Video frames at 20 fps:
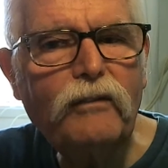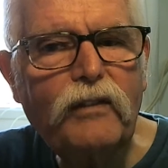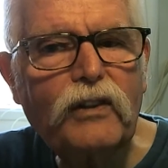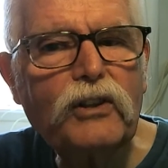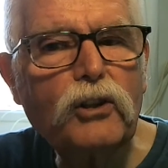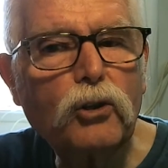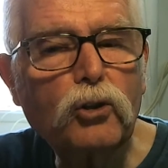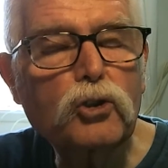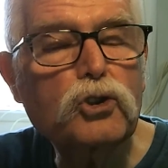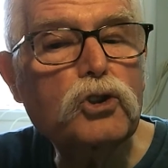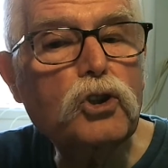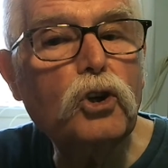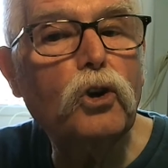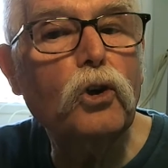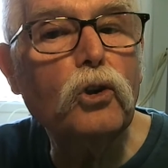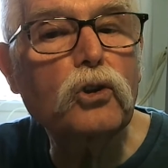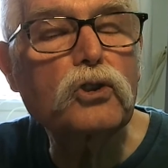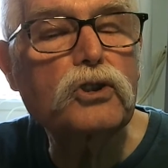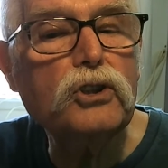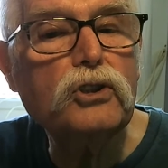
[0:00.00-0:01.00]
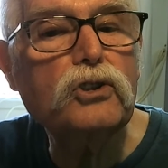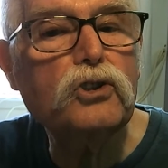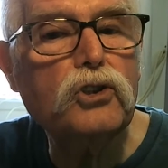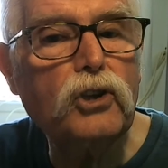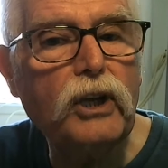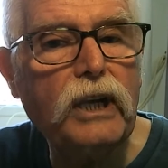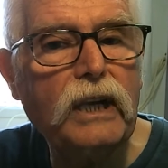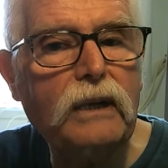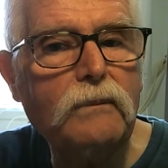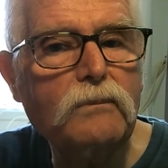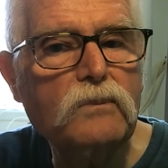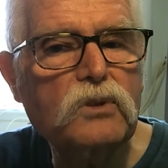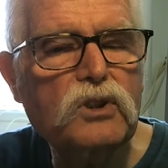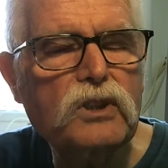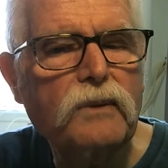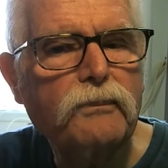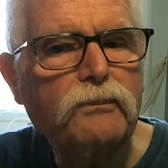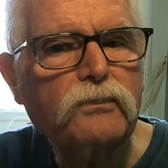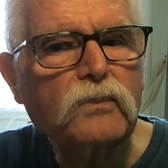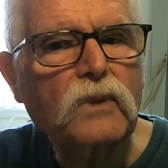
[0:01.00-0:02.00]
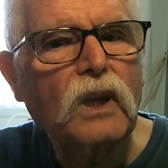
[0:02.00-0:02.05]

for those goals and dreams.